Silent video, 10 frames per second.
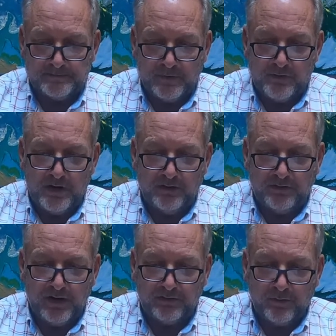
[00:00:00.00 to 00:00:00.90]
You did
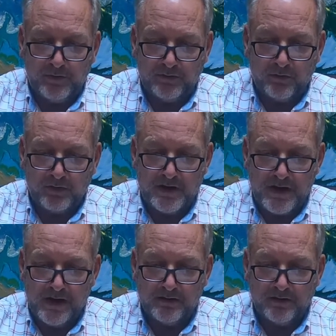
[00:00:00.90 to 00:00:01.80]
say something toward
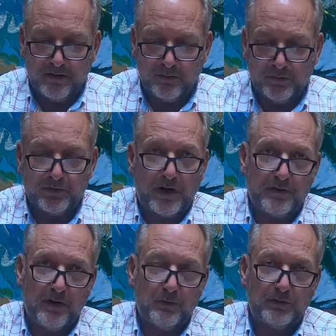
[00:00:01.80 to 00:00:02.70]
the end, which I
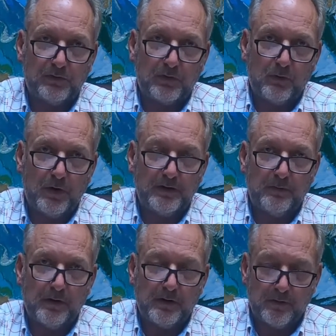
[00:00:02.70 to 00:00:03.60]
thought was
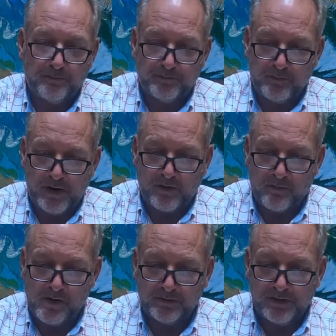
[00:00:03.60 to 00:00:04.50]
quite
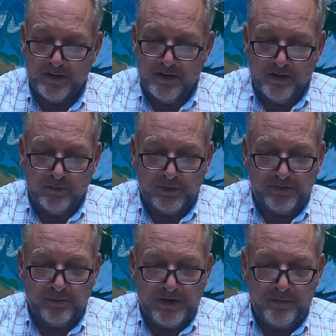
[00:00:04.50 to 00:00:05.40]
paramount,
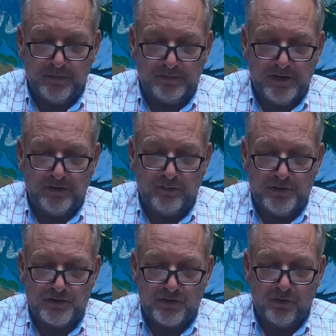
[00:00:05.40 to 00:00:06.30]
but the people need to
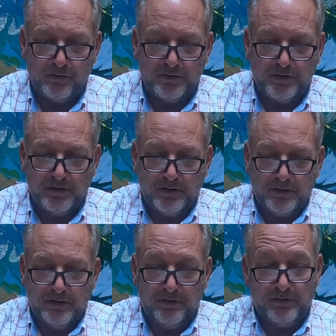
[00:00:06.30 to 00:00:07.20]
be shown
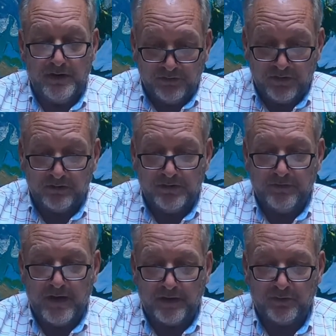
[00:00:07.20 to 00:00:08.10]
these ugly
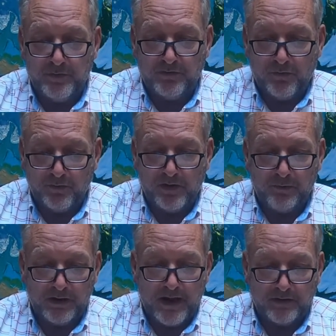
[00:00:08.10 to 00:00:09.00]
facts before they
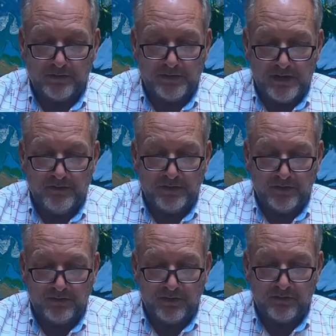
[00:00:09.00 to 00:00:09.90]
will actually even
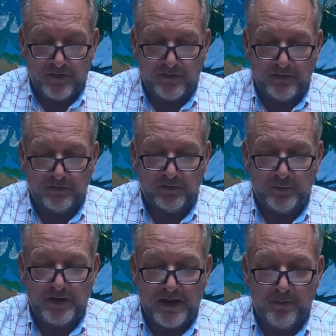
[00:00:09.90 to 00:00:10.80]
consider that this has
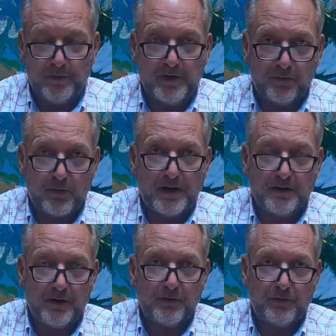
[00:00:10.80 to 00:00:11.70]
been happening
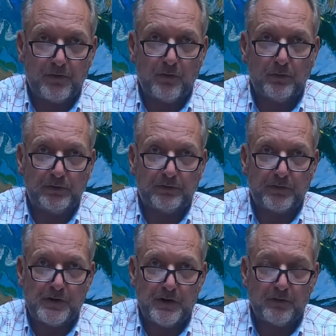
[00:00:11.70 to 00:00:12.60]
right under their nose
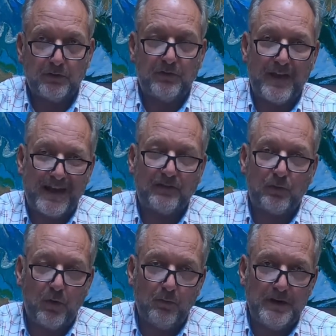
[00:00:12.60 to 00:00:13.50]
for years.
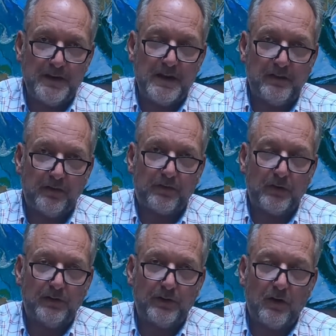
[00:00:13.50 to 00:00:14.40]
That's what we need the
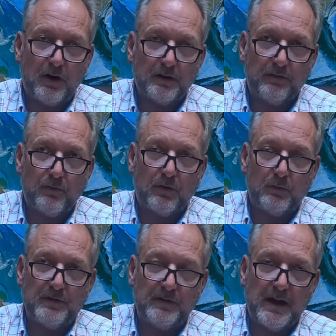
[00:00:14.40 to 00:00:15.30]
forensic audit for.
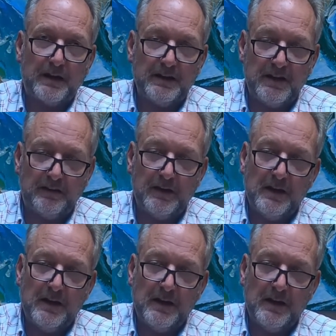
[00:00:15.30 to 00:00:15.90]
We've got to get